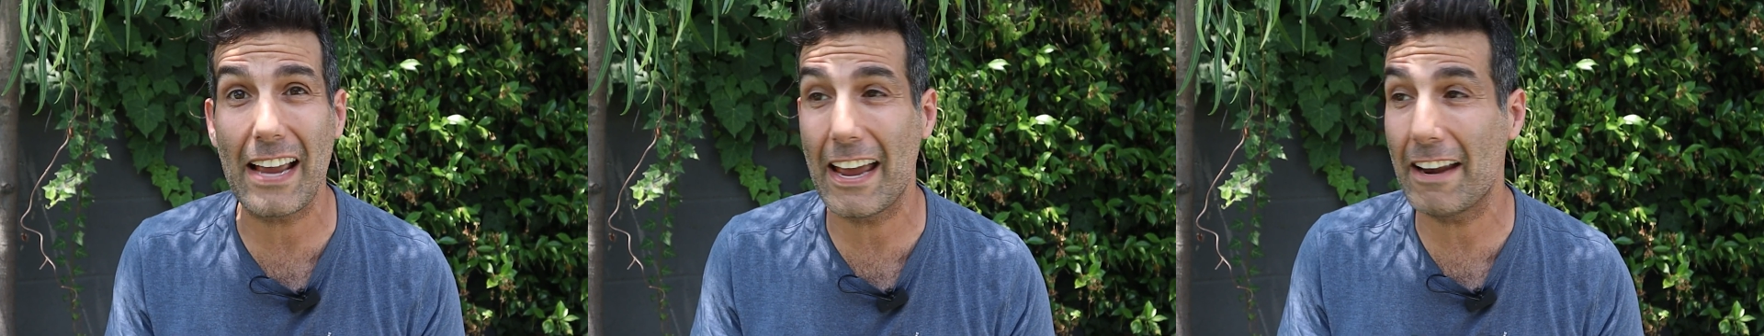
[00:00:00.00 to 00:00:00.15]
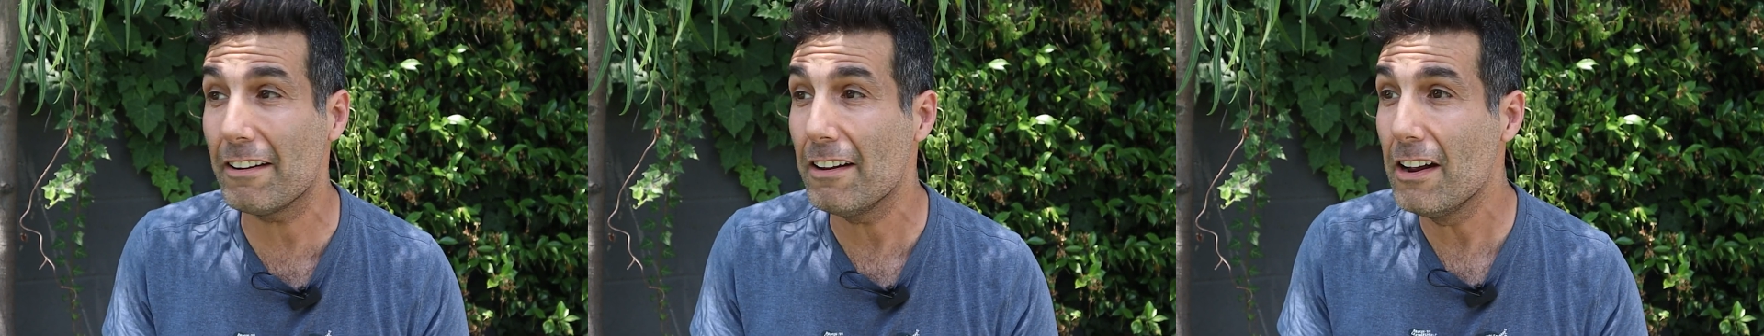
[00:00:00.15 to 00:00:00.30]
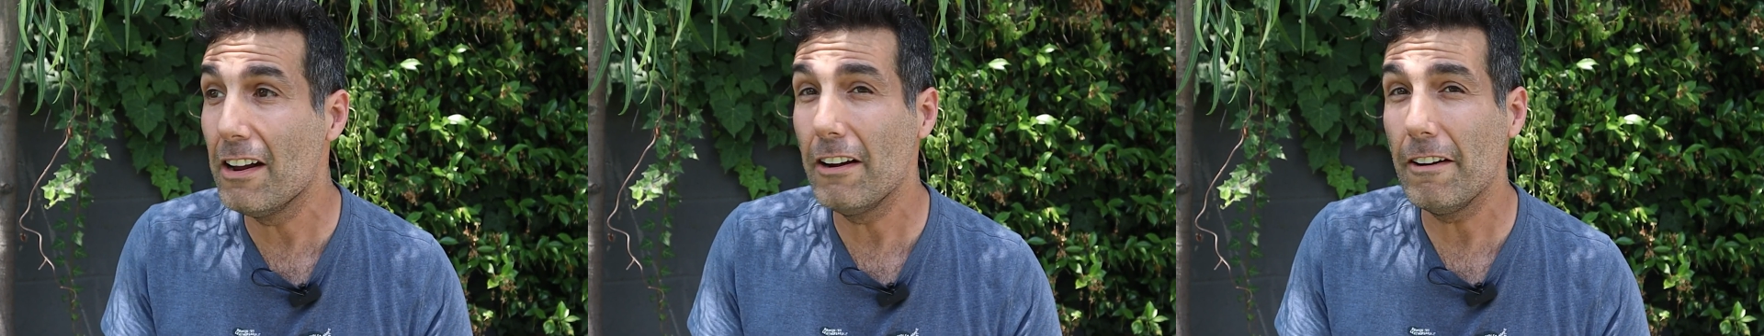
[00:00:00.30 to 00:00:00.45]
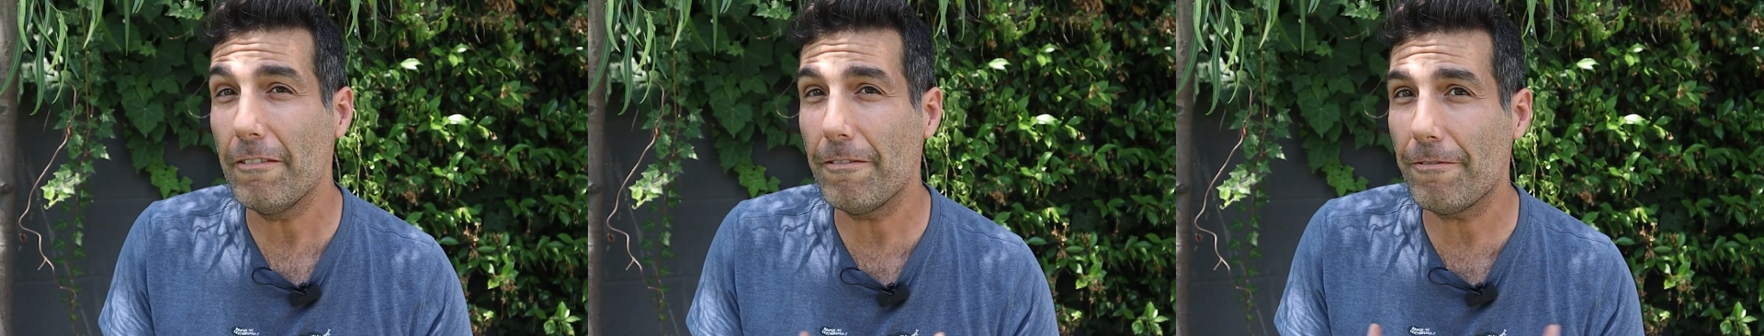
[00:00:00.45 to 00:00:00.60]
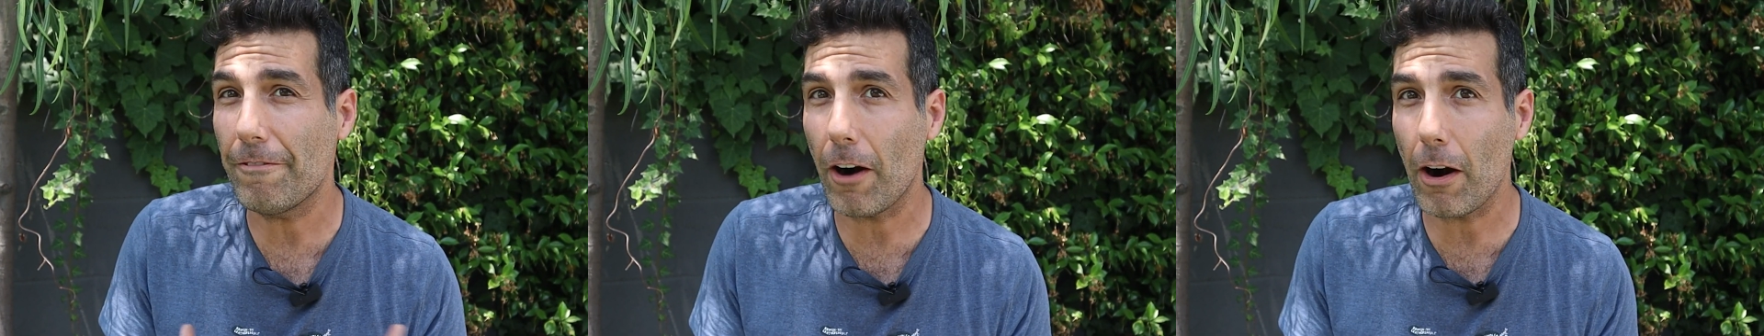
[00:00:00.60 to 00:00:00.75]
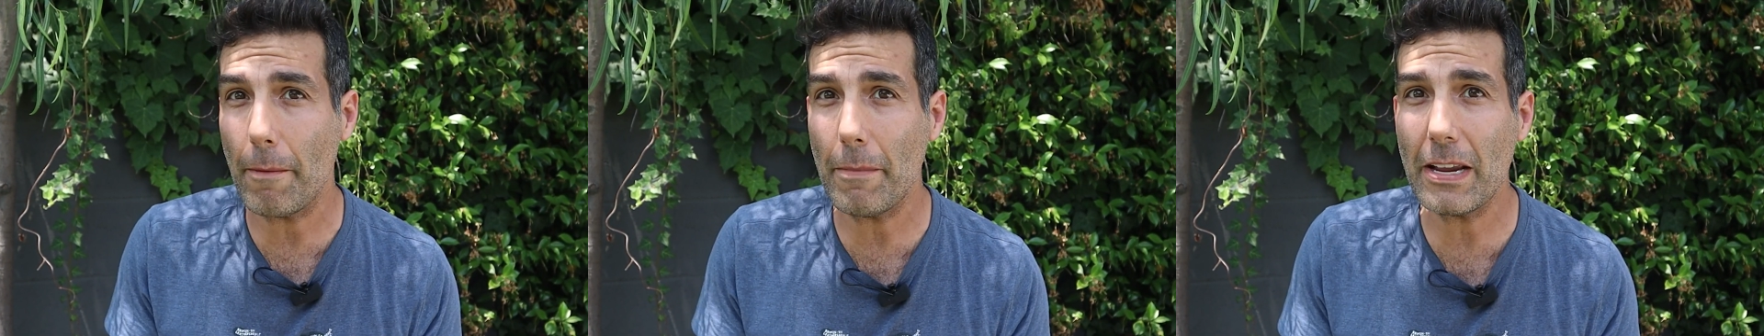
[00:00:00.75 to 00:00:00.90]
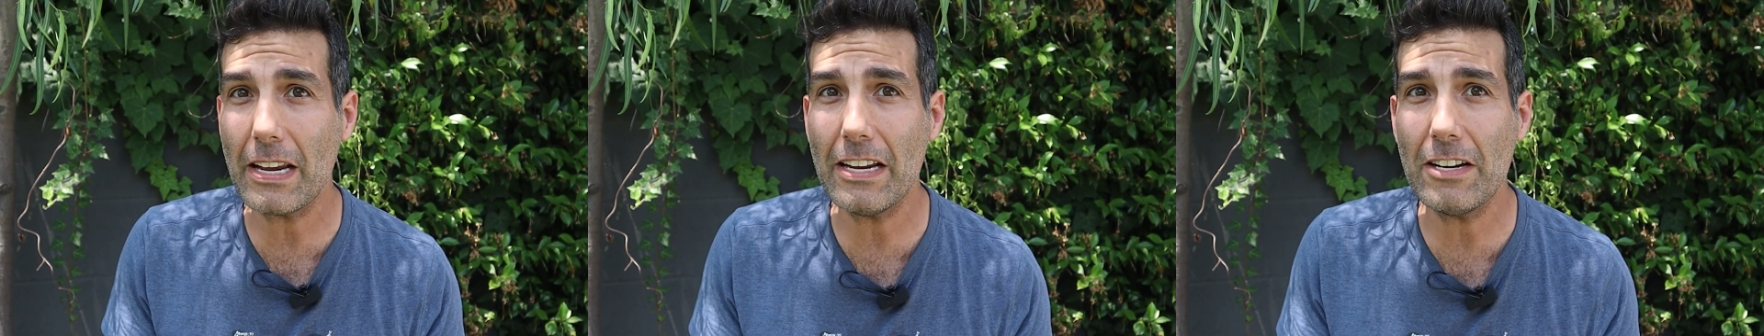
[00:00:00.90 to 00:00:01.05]
and
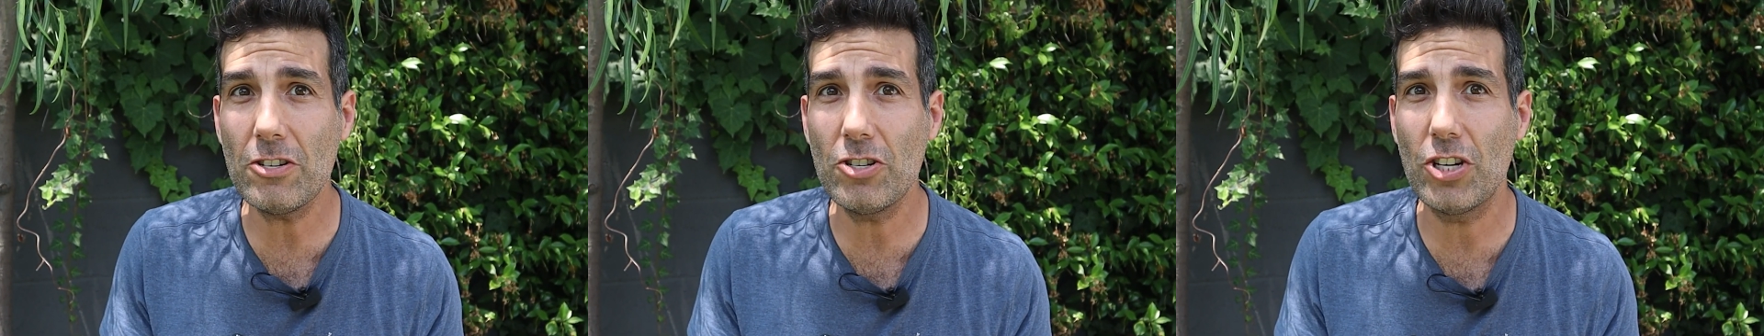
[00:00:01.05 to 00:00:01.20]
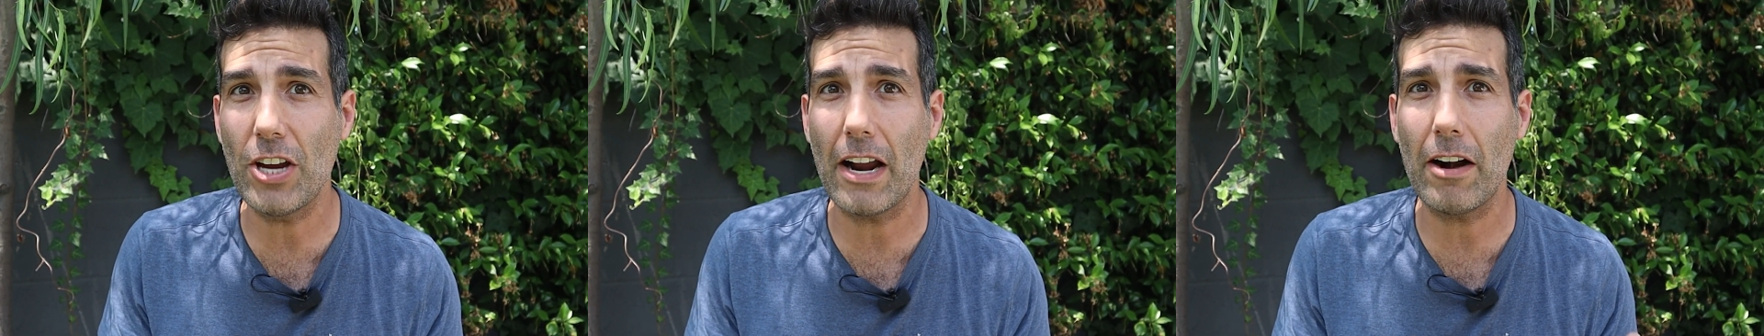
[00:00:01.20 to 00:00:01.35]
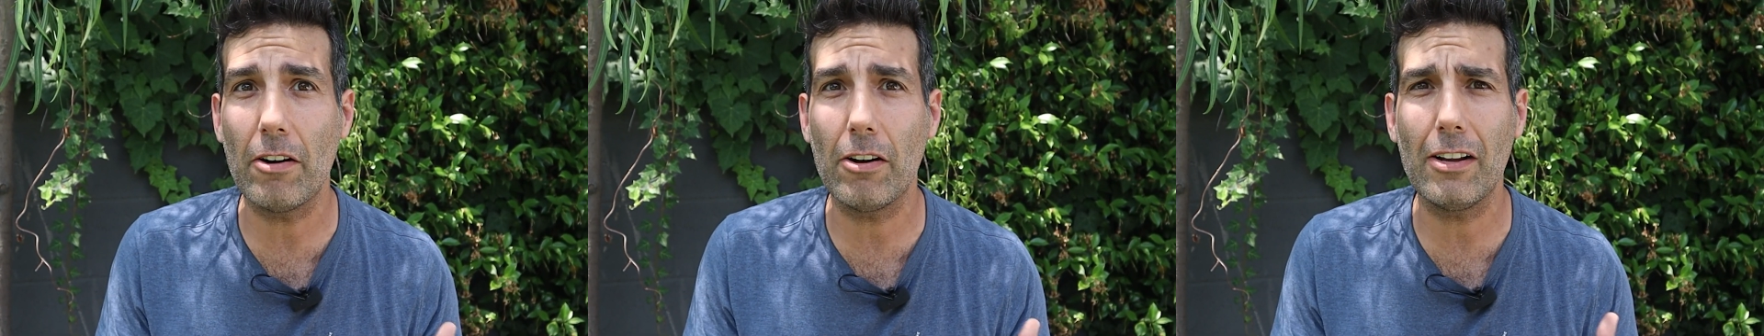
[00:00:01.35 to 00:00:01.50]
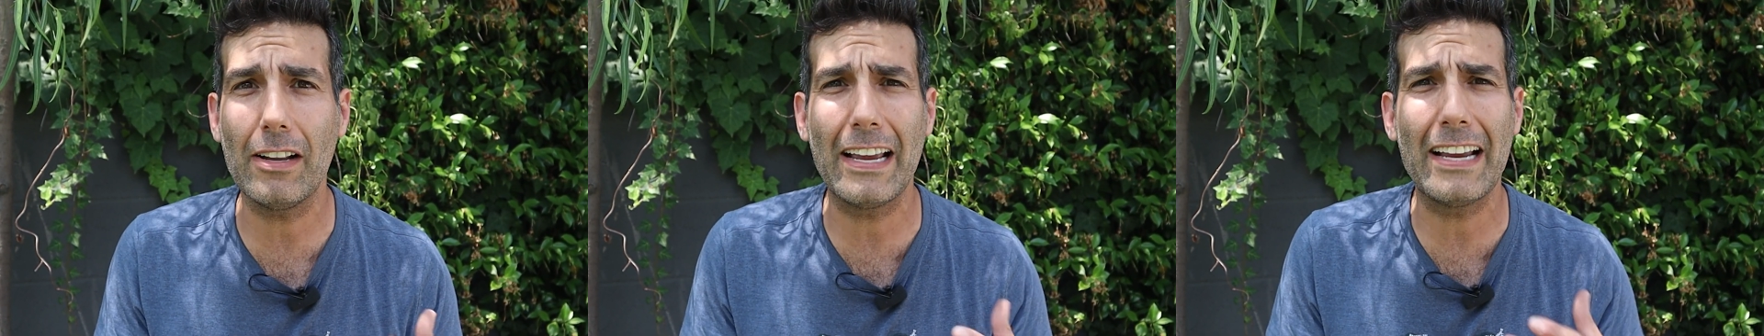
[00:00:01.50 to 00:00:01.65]
farming in general,